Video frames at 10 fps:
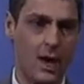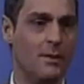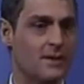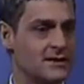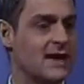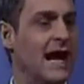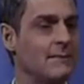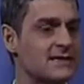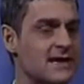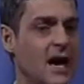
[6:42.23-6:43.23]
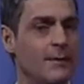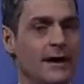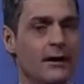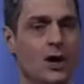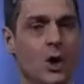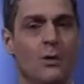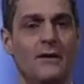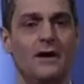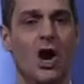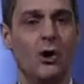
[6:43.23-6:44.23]
But the time is coming
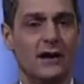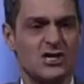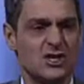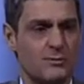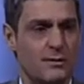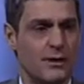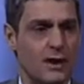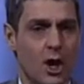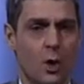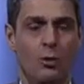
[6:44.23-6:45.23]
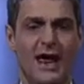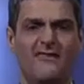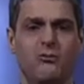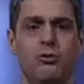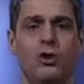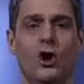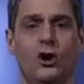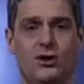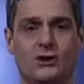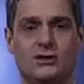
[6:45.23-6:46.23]
when the Holy Spirit will have
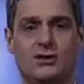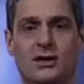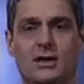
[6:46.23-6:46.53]
worked